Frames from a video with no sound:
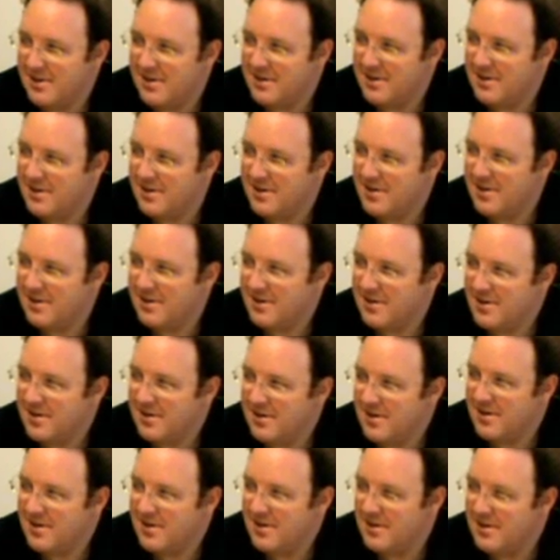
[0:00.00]

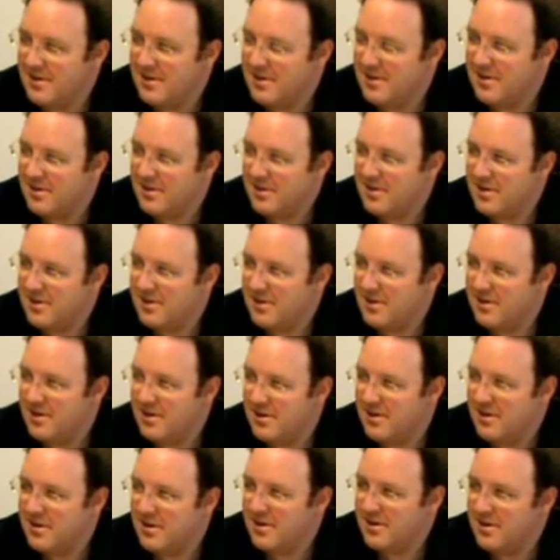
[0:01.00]

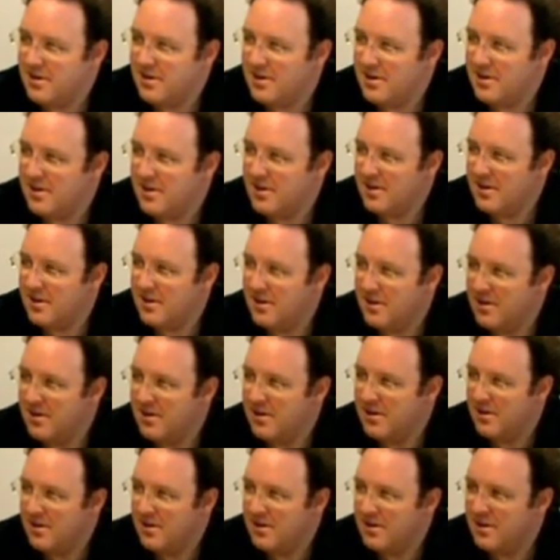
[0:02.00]

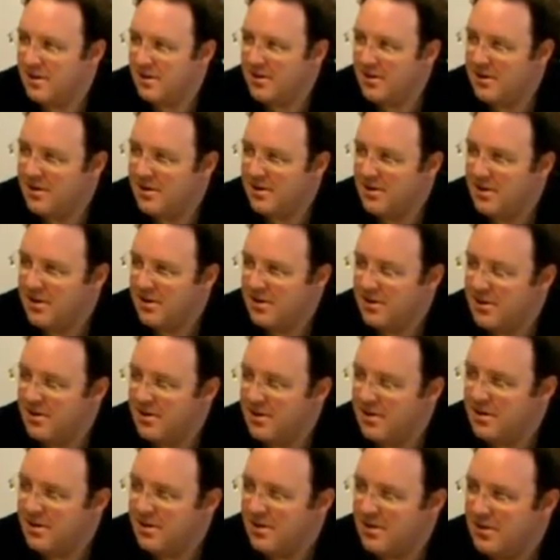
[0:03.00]

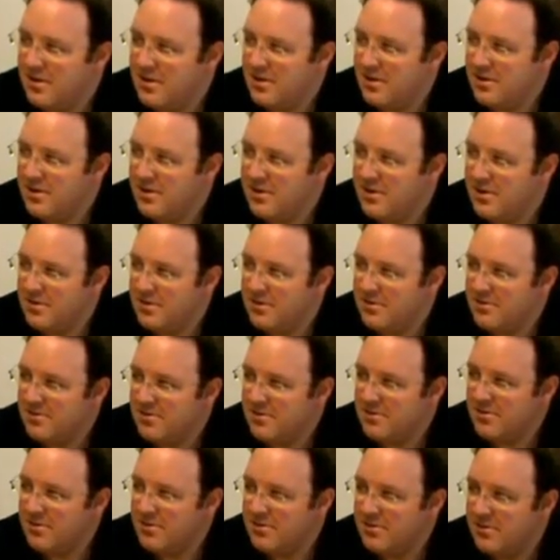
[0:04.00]

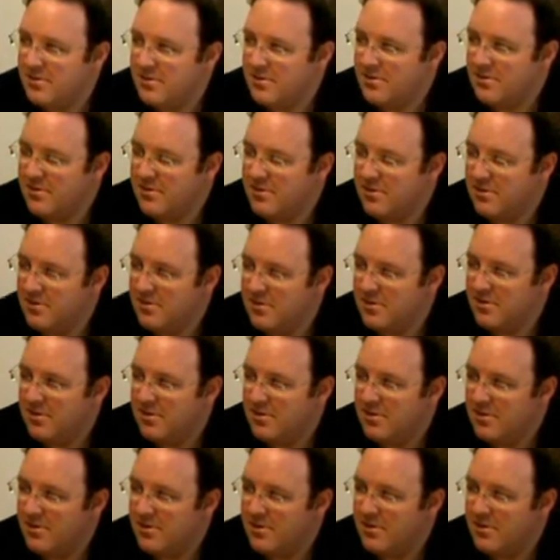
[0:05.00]
The person shown says nothing.